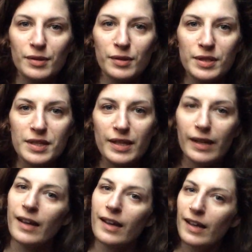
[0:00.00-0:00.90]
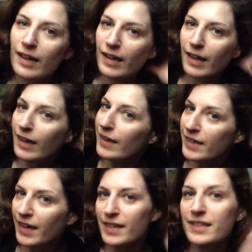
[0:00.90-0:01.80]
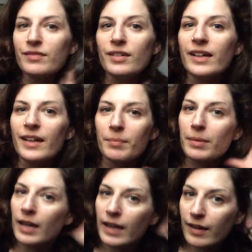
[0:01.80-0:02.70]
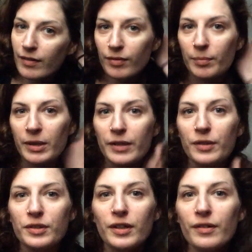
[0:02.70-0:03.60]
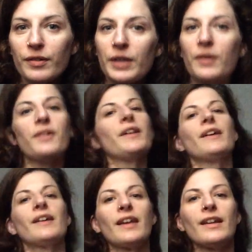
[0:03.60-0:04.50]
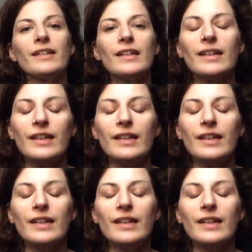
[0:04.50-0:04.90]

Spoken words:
It looks like it takes a fucking plague for me to start recording again.